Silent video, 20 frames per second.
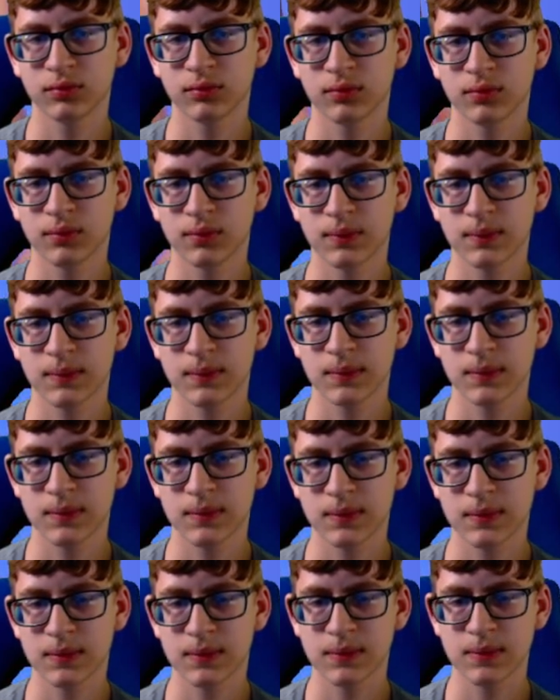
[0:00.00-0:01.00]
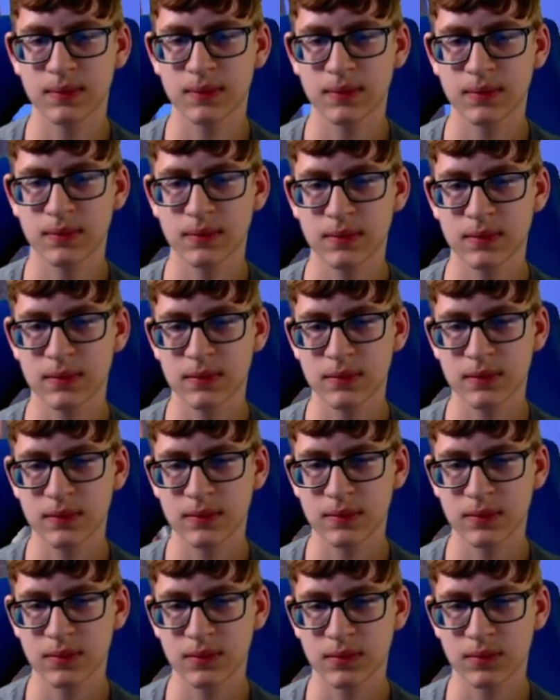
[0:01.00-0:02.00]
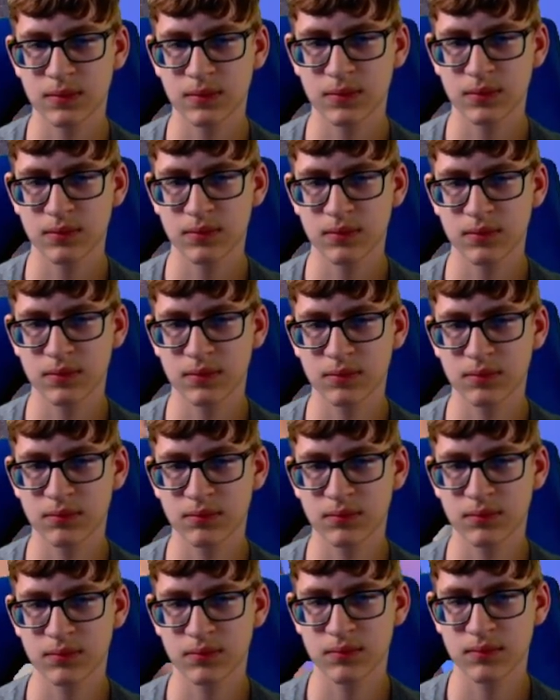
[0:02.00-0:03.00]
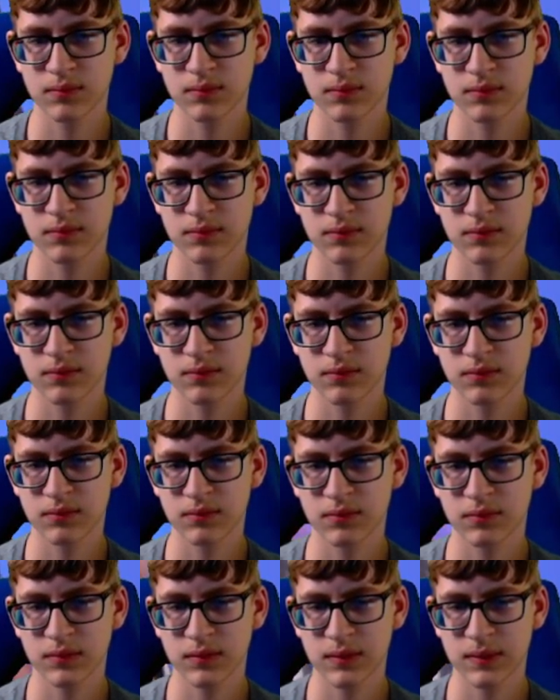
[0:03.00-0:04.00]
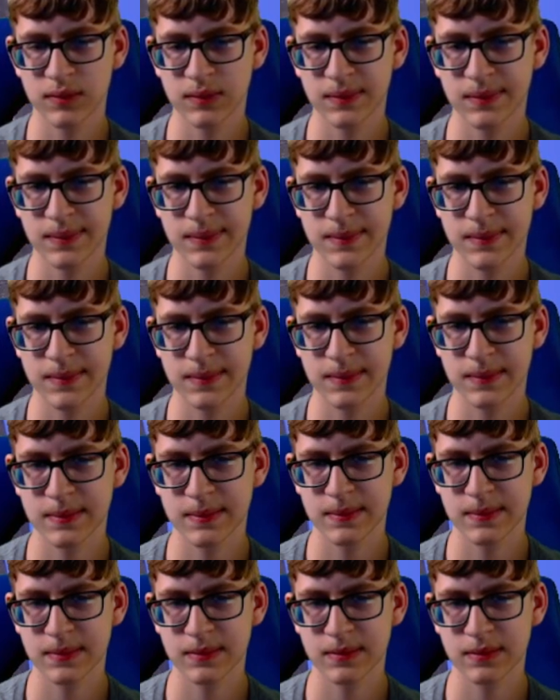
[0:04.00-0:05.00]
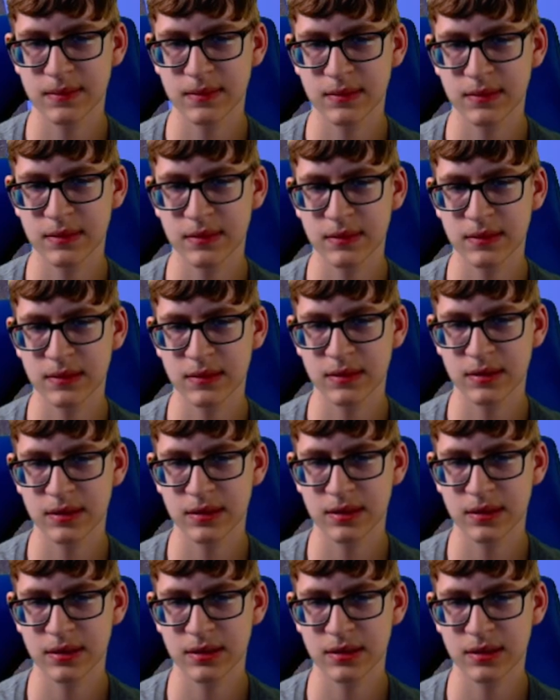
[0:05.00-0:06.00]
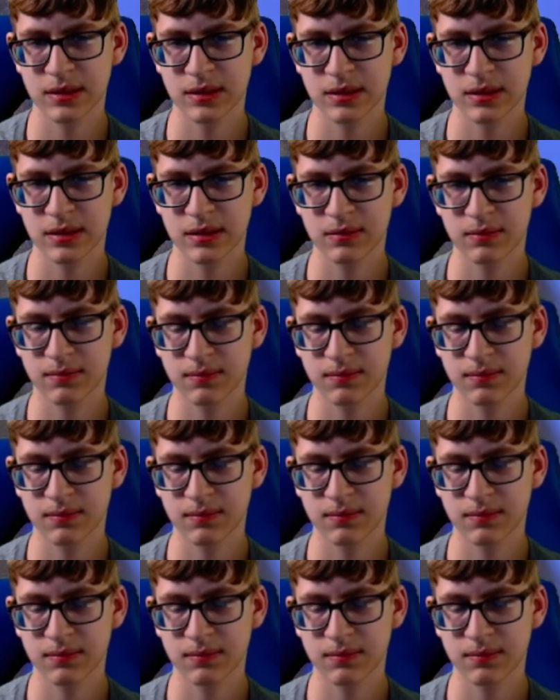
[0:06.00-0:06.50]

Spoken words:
This person isn't speaking.